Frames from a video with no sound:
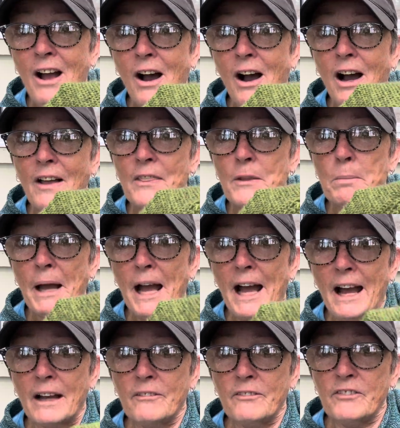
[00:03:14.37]
On the
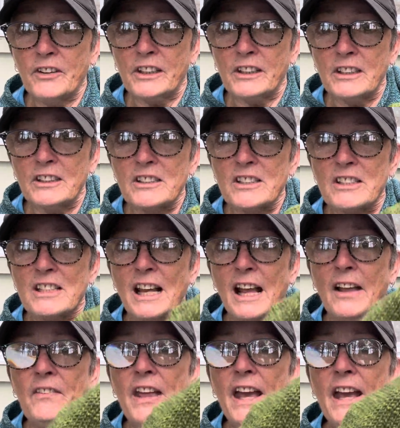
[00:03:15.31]
back first,
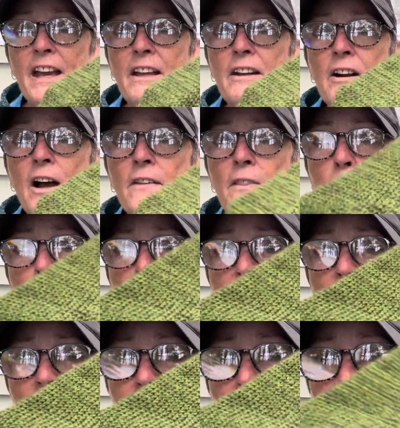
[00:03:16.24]
and then on the
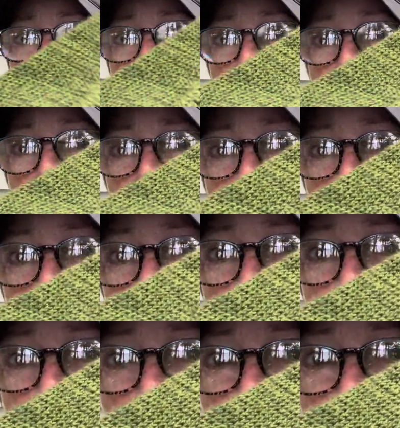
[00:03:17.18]
back and the front,